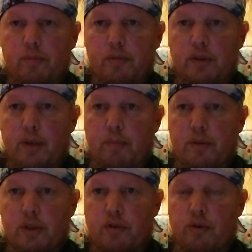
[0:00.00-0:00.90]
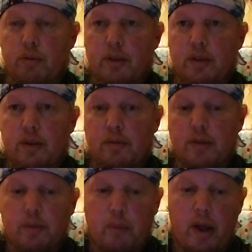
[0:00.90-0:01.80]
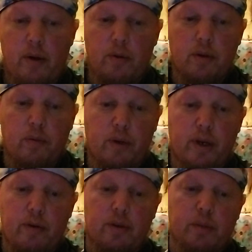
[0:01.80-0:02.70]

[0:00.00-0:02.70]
subsyndromal symptoms, mild, whatever,